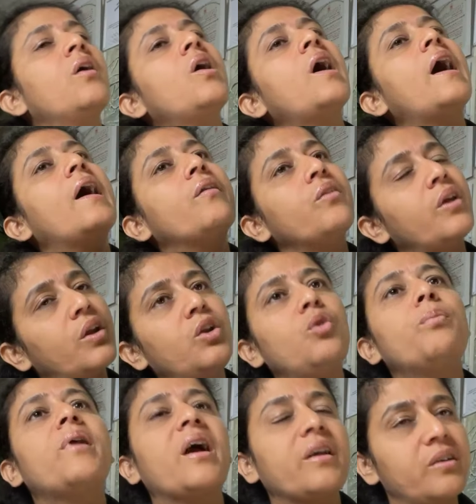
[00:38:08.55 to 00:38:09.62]
And then you
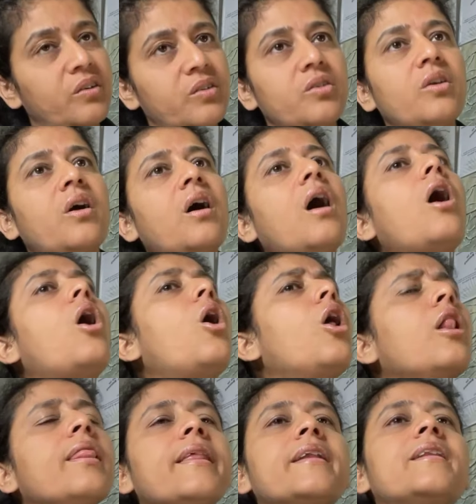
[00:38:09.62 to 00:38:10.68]
practice all
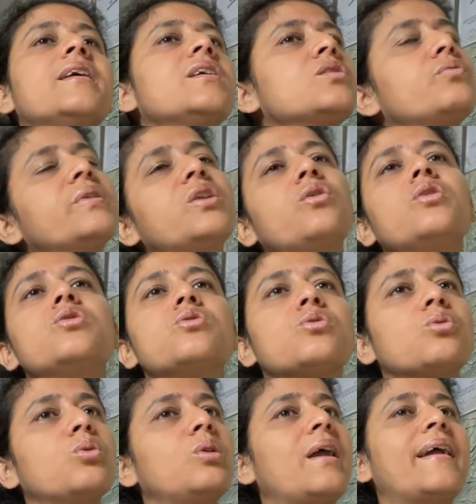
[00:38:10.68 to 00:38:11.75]
the things with your
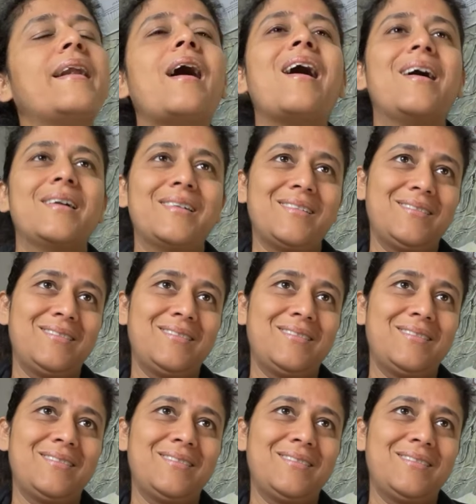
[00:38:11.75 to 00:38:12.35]
soul and heart.